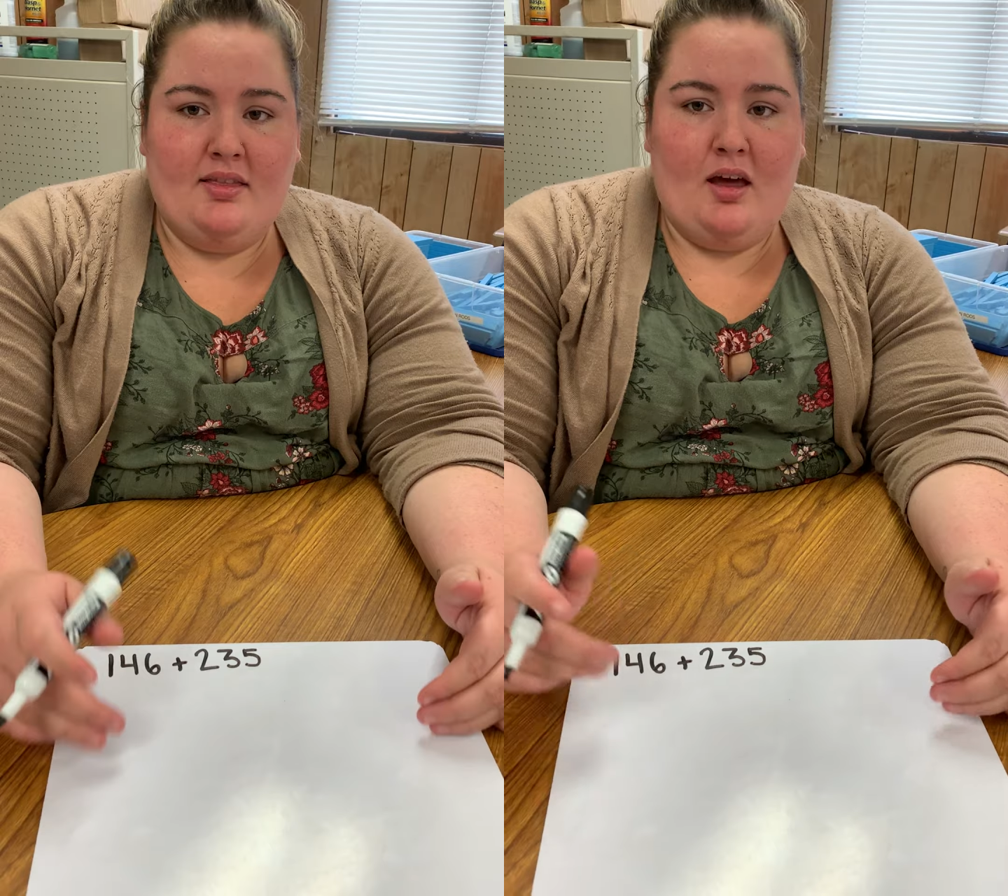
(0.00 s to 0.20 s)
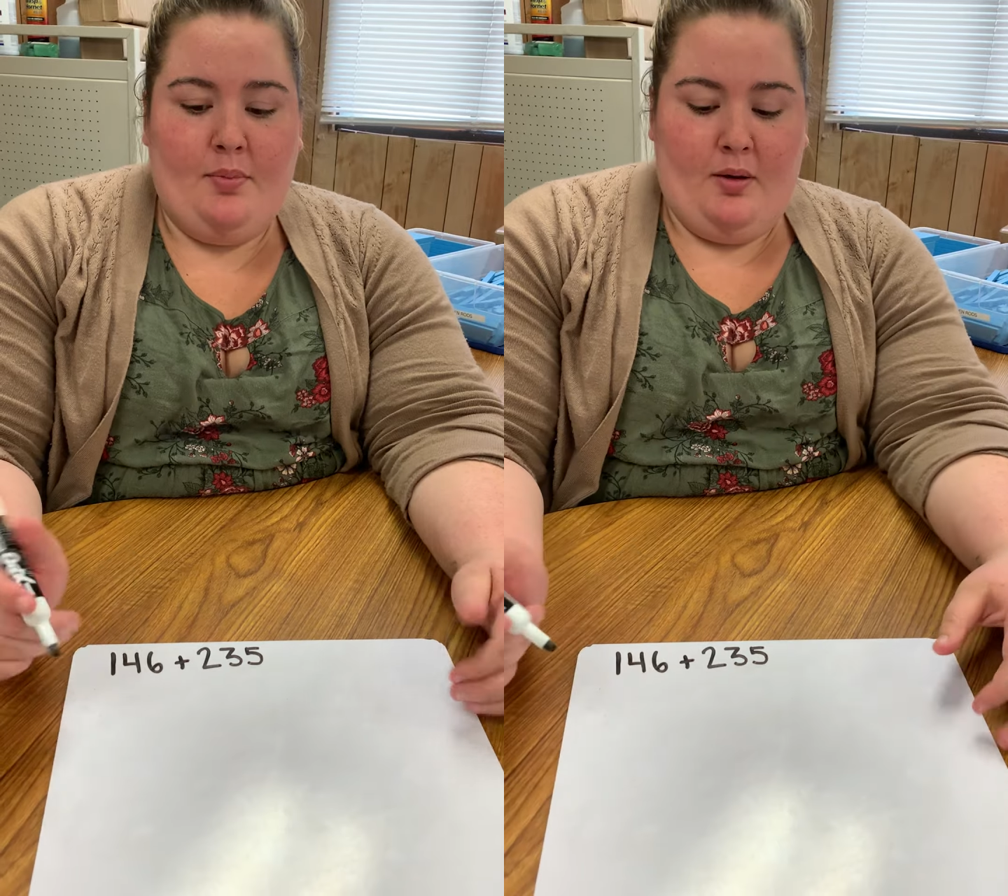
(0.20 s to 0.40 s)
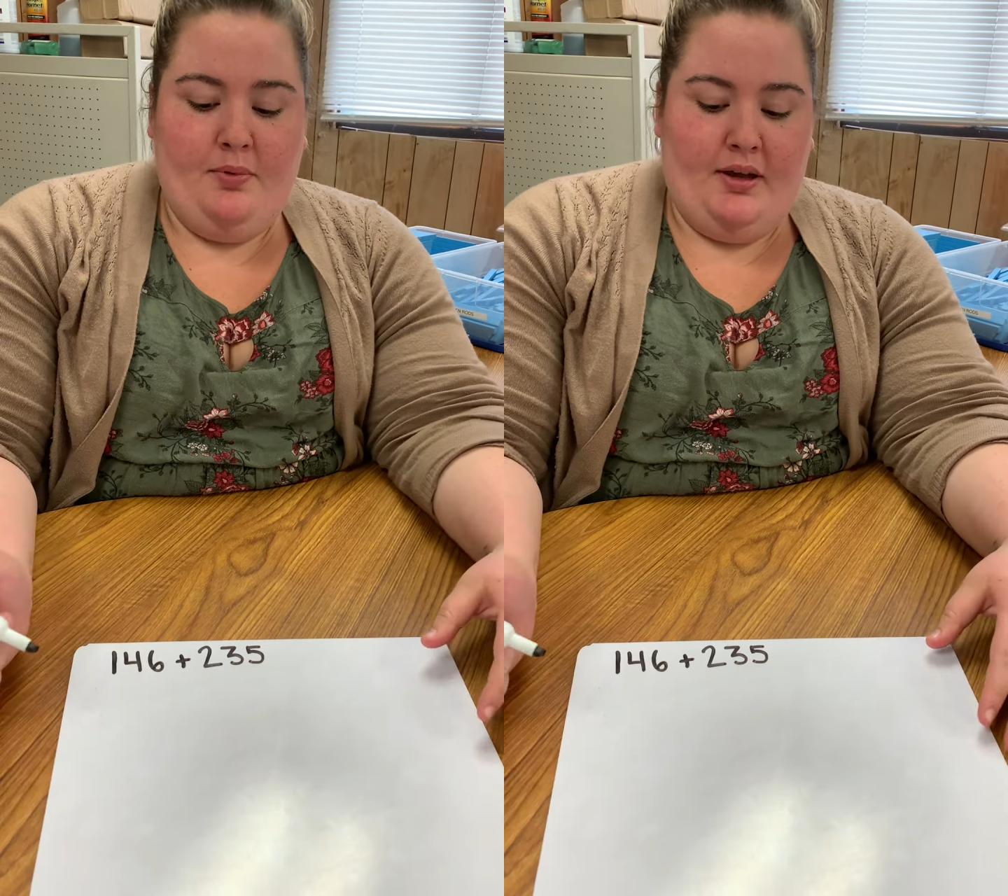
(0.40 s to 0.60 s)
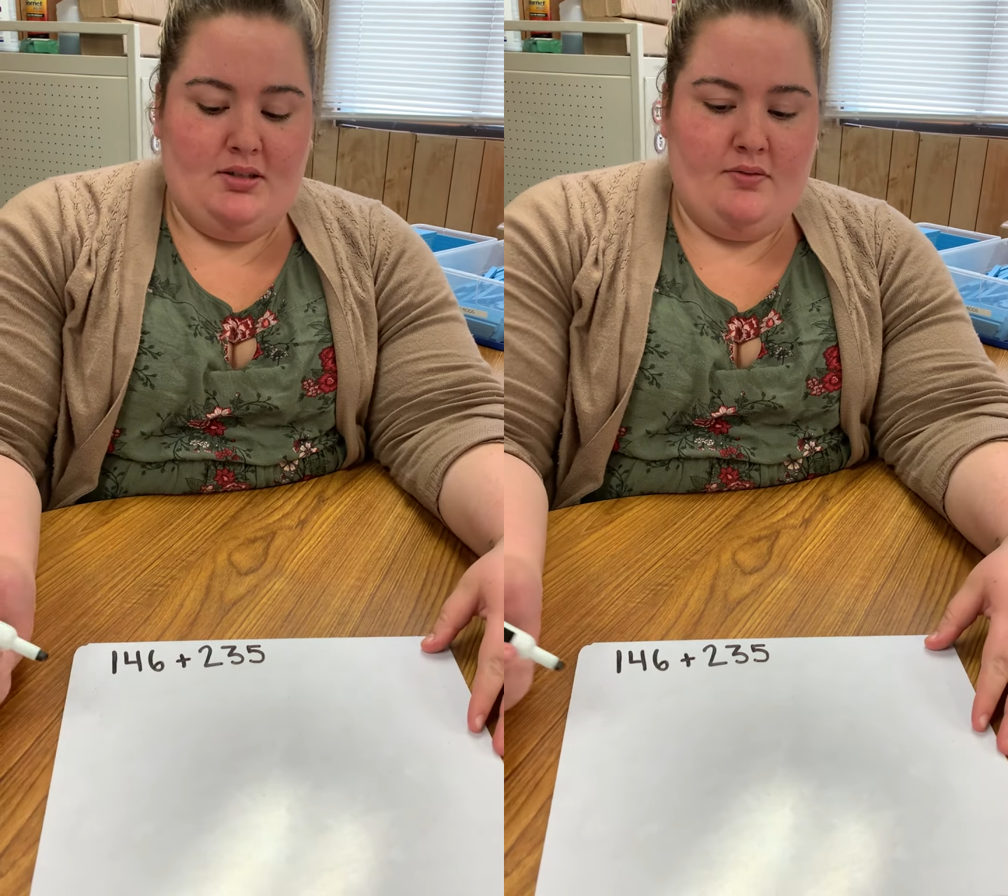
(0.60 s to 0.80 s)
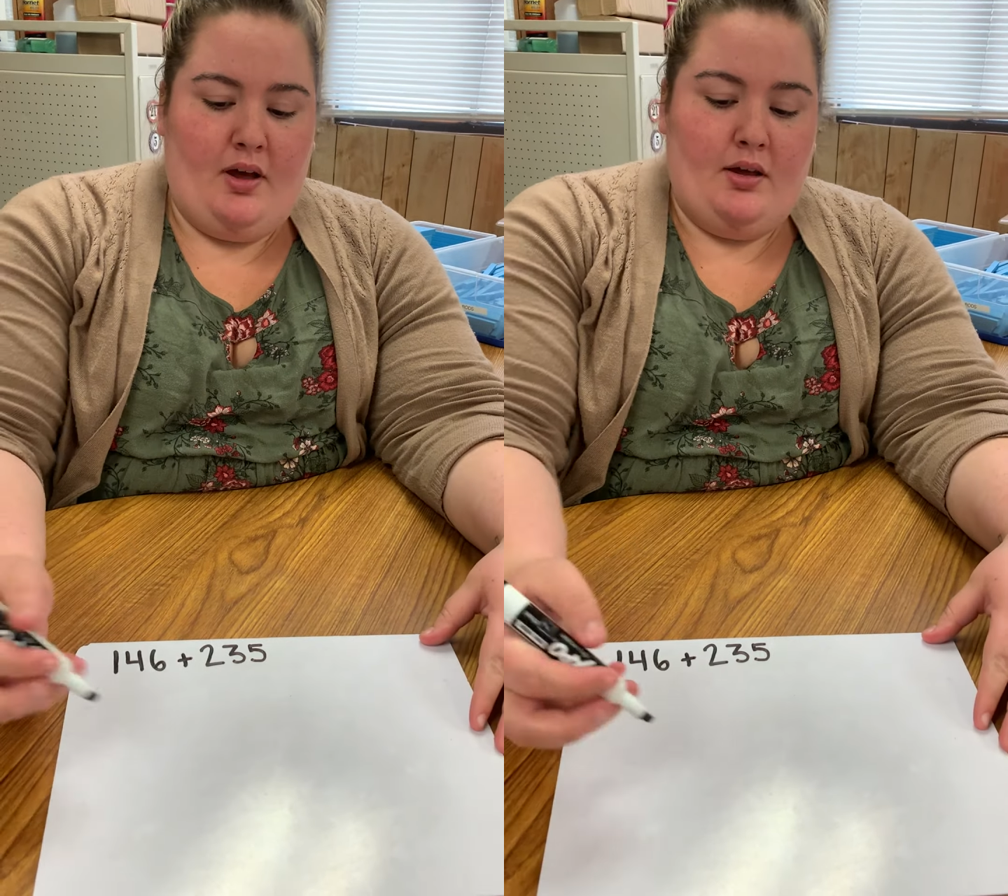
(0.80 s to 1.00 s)
that by
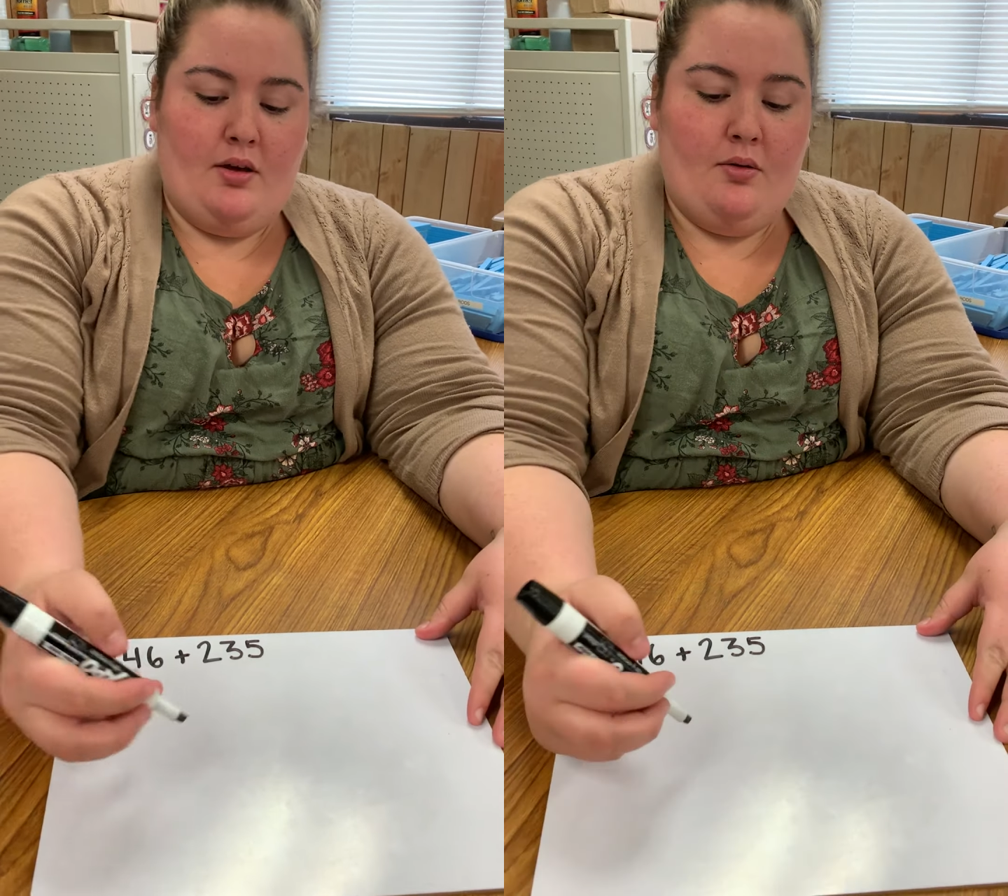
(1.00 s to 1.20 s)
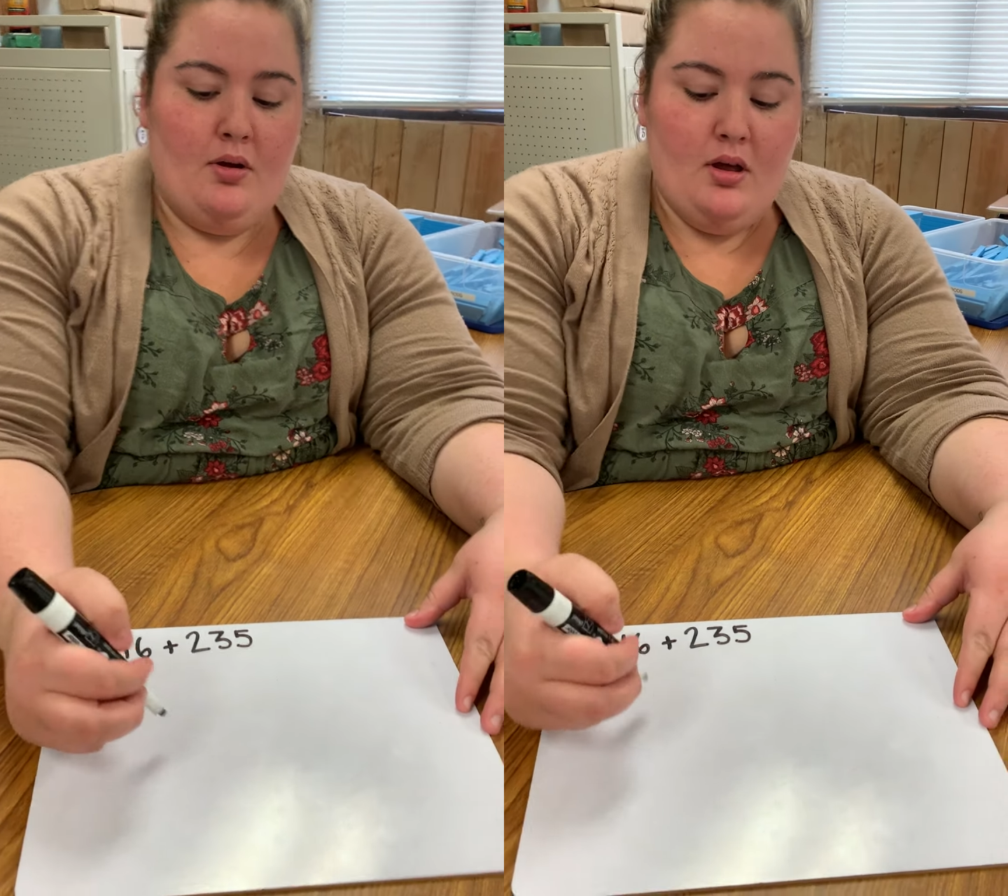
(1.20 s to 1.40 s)
place value.